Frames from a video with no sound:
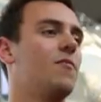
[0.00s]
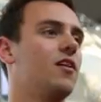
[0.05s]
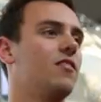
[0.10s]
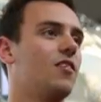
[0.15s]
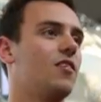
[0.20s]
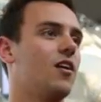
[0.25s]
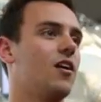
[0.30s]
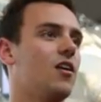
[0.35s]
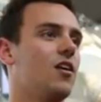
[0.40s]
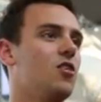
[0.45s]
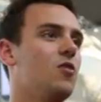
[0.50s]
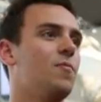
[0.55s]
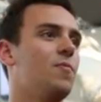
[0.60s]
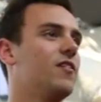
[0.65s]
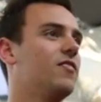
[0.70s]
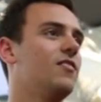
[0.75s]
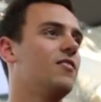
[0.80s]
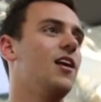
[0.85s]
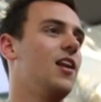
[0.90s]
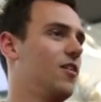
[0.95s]
metre, you'd be
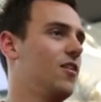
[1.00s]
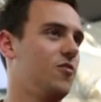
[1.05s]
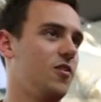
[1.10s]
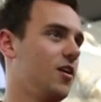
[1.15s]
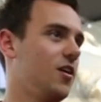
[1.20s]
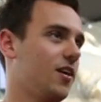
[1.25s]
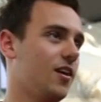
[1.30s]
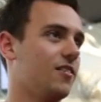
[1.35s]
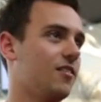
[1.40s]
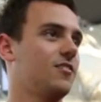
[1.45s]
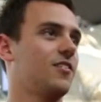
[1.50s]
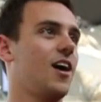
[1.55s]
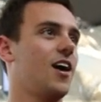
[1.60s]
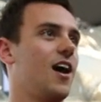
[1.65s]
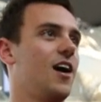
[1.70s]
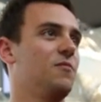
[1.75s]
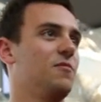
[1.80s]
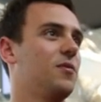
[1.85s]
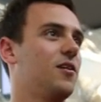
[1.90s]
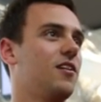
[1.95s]
silly if you didn't get
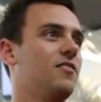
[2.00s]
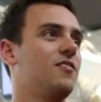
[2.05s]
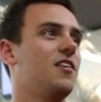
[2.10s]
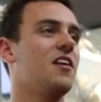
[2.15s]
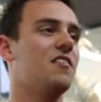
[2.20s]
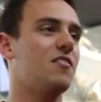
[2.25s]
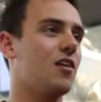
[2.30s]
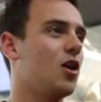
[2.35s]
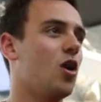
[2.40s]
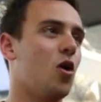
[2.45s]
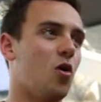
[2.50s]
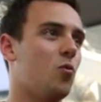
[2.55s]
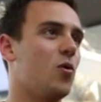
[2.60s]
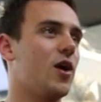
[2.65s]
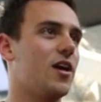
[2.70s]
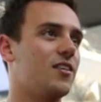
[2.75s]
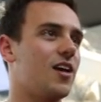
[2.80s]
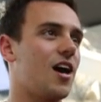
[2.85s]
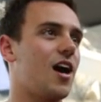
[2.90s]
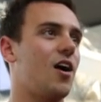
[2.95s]
scared, because it is a long
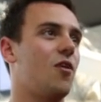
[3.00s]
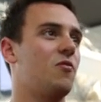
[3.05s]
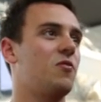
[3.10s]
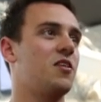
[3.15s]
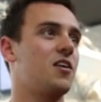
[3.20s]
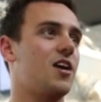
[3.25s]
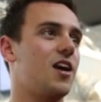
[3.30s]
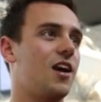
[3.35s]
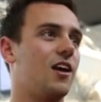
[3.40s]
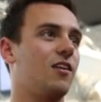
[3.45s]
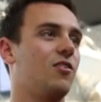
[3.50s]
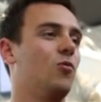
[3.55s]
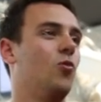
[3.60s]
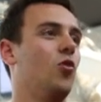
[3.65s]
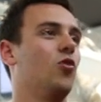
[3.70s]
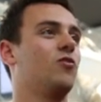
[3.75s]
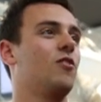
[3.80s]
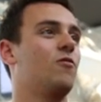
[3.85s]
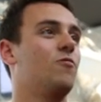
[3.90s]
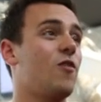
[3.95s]
way down and you're hitting the
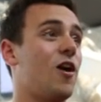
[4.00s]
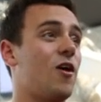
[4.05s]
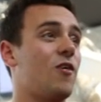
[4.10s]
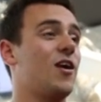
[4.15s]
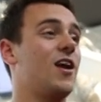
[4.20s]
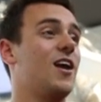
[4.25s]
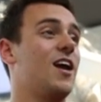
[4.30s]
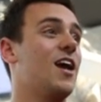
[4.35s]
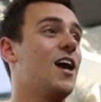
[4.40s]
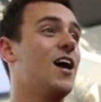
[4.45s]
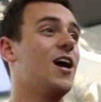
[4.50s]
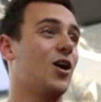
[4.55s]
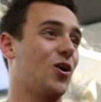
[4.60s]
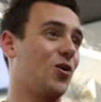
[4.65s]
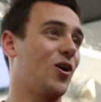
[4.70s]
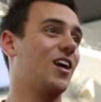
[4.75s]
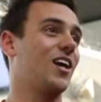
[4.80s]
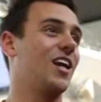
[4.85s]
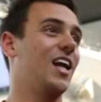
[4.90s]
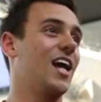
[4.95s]
water very
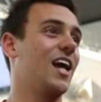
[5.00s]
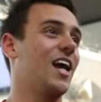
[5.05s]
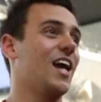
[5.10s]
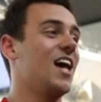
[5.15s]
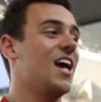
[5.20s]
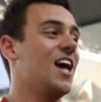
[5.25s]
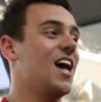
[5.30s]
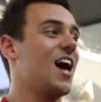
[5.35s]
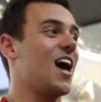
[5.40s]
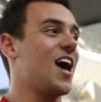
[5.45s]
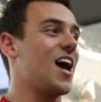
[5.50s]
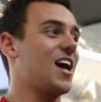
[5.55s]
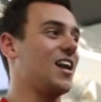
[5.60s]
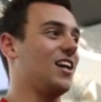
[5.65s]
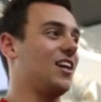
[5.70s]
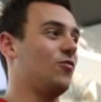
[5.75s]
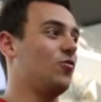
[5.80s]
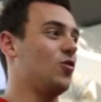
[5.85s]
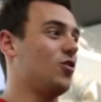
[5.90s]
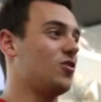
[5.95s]
quickly.
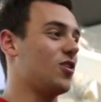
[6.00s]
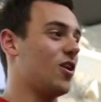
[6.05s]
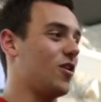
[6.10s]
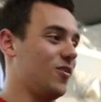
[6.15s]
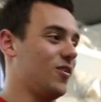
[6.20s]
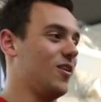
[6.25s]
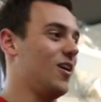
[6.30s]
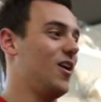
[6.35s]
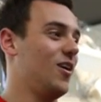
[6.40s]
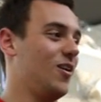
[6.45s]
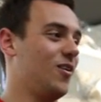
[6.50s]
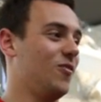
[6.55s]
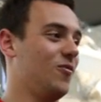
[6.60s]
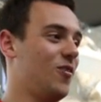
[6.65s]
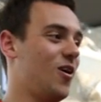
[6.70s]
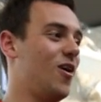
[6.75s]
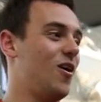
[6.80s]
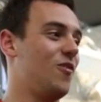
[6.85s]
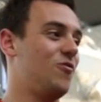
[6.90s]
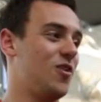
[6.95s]
And if you don't,
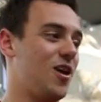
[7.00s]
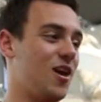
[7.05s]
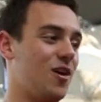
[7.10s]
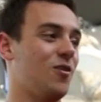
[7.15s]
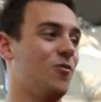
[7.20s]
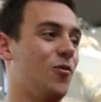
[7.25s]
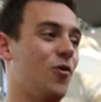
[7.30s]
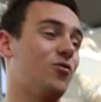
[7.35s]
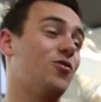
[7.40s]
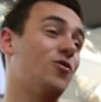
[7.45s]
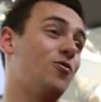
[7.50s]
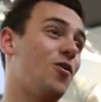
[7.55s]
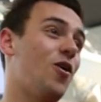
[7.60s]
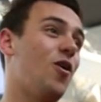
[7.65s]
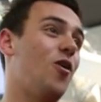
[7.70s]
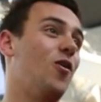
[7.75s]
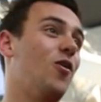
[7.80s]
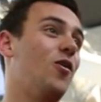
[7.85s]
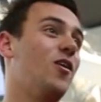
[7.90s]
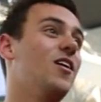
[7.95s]
if you hit the water
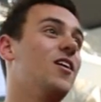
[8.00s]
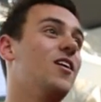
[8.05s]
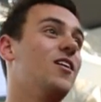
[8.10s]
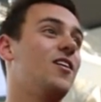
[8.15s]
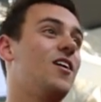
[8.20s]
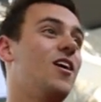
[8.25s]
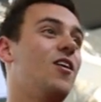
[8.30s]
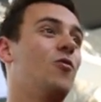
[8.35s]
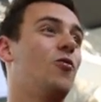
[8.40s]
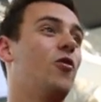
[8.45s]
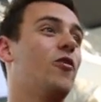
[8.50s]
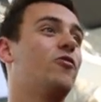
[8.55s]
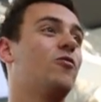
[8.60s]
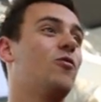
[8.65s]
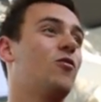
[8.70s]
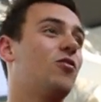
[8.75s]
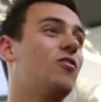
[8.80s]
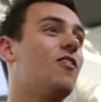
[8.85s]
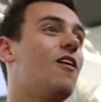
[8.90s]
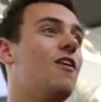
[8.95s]
wrong, you hit the water
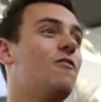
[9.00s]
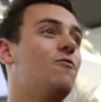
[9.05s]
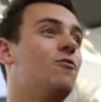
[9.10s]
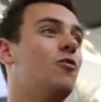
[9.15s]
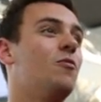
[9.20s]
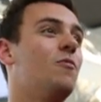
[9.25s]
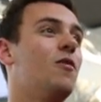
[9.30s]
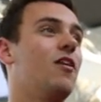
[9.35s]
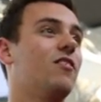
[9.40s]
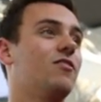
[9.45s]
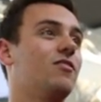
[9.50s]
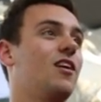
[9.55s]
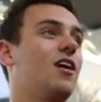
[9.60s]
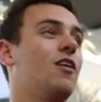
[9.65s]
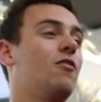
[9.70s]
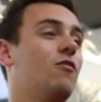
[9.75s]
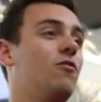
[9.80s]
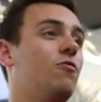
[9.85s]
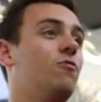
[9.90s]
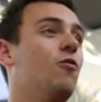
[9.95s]
with 34 miles an
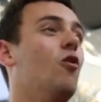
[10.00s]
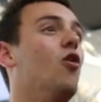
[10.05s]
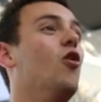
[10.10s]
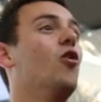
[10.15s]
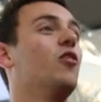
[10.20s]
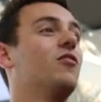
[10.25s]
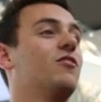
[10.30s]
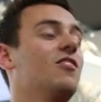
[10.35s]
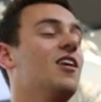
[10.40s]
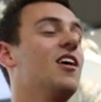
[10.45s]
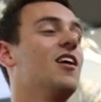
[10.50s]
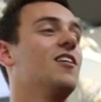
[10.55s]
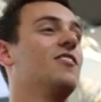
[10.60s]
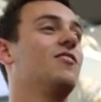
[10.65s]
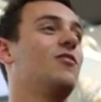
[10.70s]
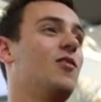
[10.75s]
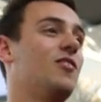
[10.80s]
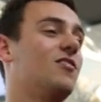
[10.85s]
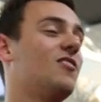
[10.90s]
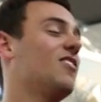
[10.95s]
hour of force,
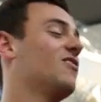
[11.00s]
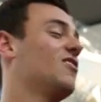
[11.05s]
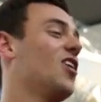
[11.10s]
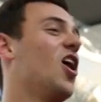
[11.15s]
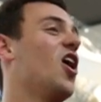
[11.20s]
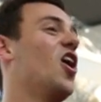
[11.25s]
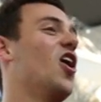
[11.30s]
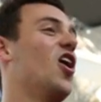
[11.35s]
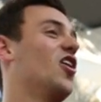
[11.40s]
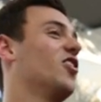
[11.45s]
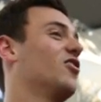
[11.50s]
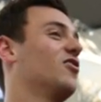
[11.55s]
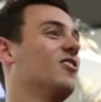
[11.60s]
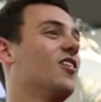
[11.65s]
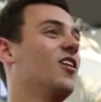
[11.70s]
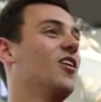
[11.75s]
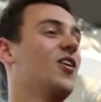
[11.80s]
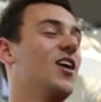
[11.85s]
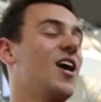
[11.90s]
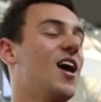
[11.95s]
so it does hurt.
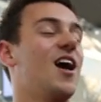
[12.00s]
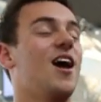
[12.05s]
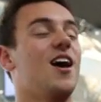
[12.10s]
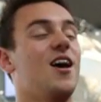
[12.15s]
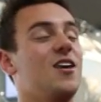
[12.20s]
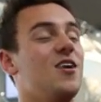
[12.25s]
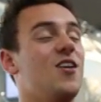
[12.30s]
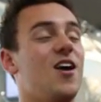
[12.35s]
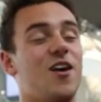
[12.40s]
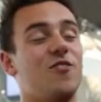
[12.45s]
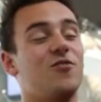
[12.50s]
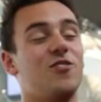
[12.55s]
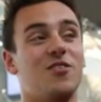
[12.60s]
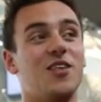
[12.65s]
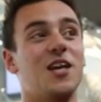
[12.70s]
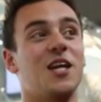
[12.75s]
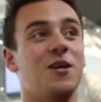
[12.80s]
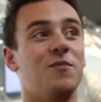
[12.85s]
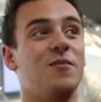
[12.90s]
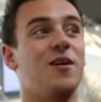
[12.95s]
So yeah, you have to
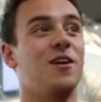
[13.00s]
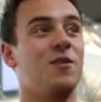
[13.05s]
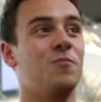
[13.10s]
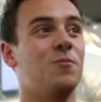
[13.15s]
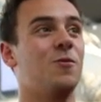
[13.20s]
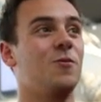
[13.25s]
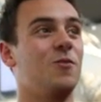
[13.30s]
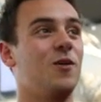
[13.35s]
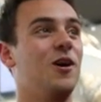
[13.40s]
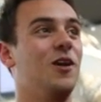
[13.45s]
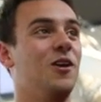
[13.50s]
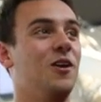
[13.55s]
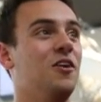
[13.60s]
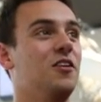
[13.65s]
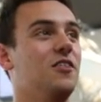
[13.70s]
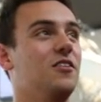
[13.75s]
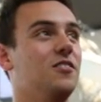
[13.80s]
think about it quite a lot.